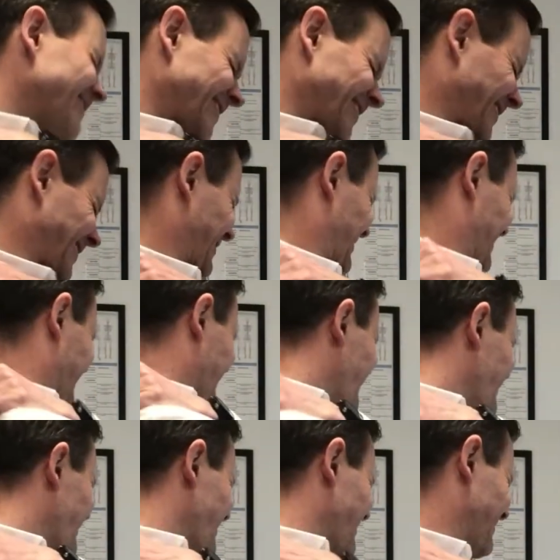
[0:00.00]
gentle
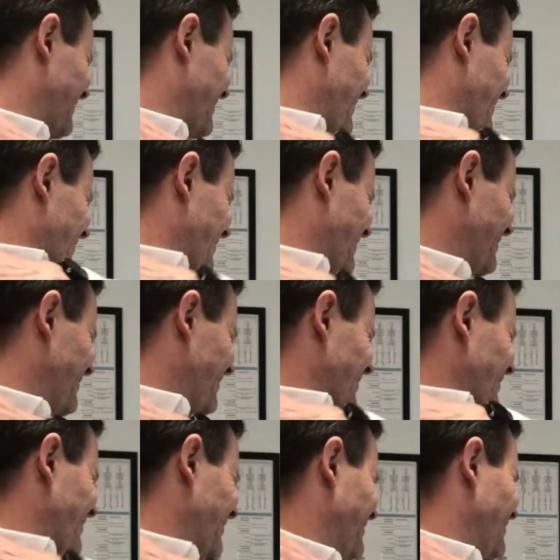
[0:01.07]
squeeze, and at the
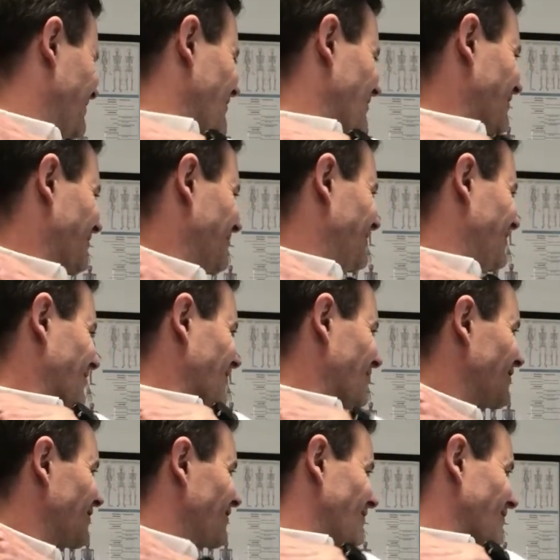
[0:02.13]
same time,
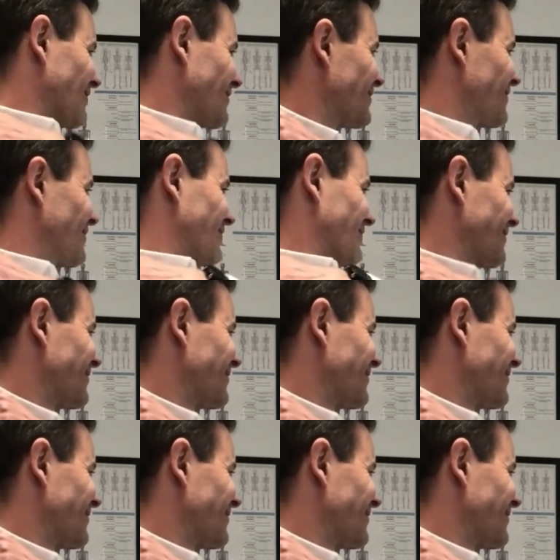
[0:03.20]
roll around the